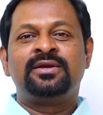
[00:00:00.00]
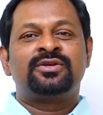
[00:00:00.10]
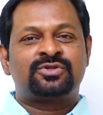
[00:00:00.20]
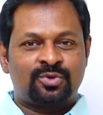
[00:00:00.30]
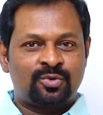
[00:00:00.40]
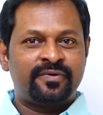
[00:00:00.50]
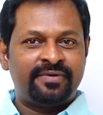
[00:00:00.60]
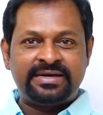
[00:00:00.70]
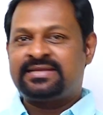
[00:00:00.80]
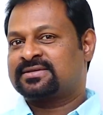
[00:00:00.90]
So
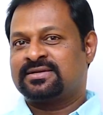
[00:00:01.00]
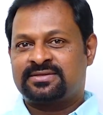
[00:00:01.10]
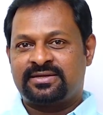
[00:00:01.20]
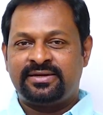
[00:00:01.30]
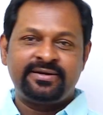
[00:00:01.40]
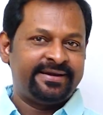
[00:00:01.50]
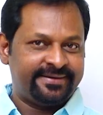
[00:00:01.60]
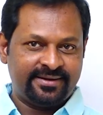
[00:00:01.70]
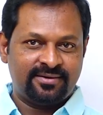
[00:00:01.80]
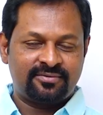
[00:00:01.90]
we will discuss in
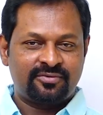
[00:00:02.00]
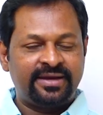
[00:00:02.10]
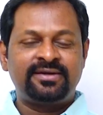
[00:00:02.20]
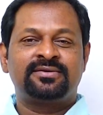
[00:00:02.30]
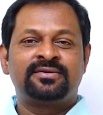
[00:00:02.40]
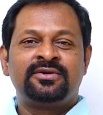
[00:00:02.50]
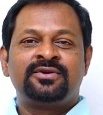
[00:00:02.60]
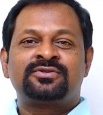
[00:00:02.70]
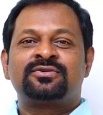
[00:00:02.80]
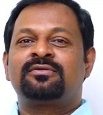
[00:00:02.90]
detail, right?
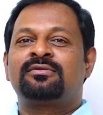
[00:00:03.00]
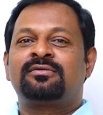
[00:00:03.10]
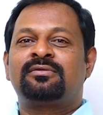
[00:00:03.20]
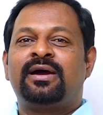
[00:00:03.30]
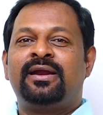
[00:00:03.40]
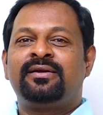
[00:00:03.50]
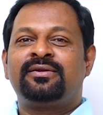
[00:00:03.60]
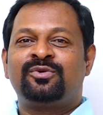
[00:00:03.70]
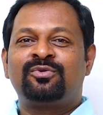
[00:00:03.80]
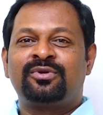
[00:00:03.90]
So,
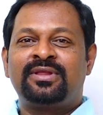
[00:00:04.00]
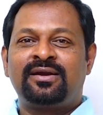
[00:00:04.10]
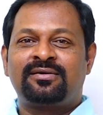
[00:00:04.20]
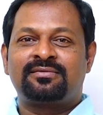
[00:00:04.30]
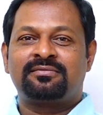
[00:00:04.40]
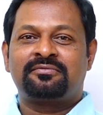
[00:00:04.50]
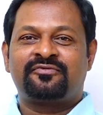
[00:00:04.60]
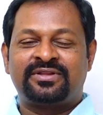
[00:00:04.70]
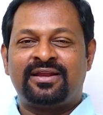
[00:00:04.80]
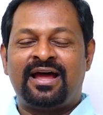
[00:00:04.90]
and you know that
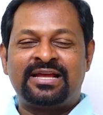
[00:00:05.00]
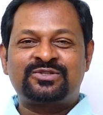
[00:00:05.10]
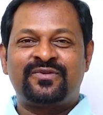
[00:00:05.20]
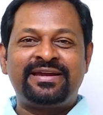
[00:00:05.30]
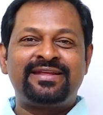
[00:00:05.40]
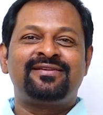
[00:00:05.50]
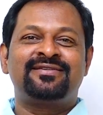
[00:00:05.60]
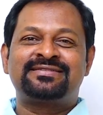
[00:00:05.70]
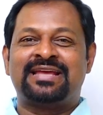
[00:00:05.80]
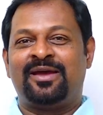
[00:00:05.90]
for the last 20
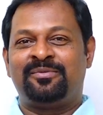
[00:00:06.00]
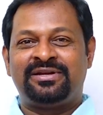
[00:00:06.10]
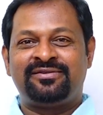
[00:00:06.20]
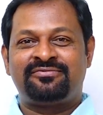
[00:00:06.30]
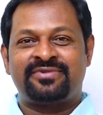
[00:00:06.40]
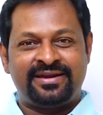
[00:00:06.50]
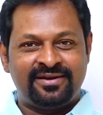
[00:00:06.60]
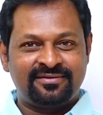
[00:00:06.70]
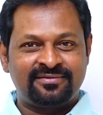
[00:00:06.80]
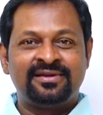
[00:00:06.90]
years I am in
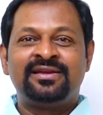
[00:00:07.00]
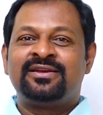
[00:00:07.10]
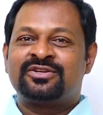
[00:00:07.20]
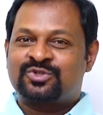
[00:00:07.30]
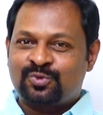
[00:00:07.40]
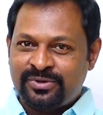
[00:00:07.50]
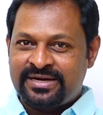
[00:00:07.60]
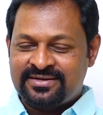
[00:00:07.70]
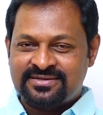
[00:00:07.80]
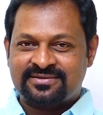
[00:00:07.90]
training
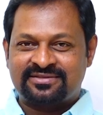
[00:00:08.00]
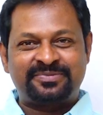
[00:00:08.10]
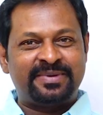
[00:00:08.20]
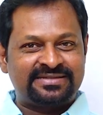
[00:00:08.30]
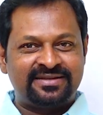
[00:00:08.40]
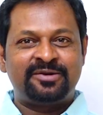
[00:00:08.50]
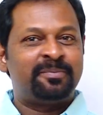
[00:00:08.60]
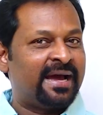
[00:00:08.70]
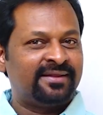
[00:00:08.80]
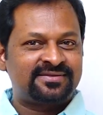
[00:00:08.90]
students, especially
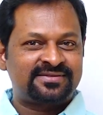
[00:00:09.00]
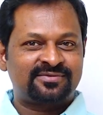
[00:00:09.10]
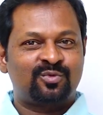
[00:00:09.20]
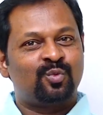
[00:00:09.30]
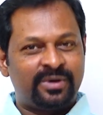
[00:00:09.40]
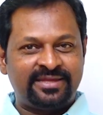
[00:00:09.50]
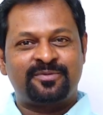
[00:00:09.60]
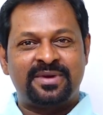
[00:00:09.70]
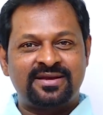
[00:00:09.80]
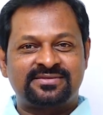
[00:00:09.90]
maths,
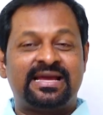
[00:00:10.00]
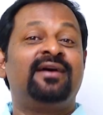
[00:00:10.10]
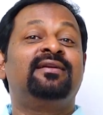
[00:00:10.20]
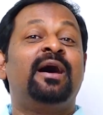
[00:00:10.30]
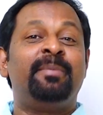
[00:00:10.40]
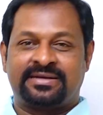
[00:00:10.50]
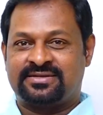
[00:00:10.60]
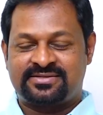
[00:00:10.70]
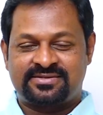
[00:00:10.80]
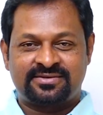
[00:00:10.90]
Vedic maths and
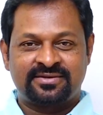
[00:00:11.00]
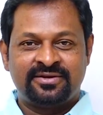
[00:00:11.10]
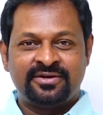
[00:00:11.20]
Abacus.